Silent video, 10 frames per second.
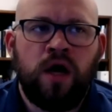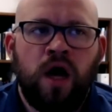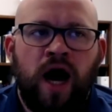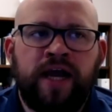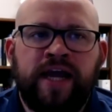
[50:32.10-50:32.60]

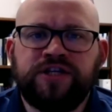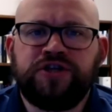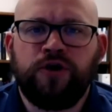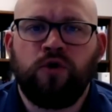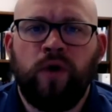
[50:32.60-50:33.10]
against
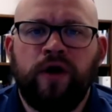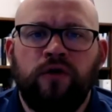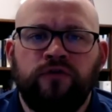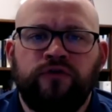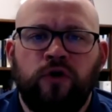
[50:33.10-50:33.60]
their
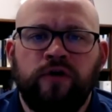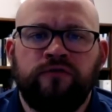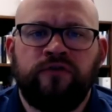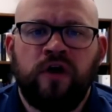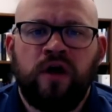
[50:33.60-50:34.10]
will sort of
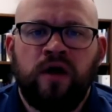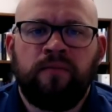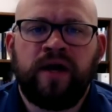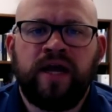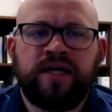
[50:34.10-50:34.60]

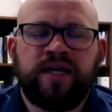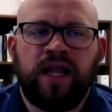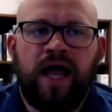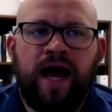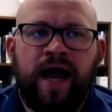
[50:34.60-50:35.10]
begin to
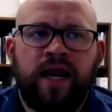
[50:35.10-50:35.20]
decline.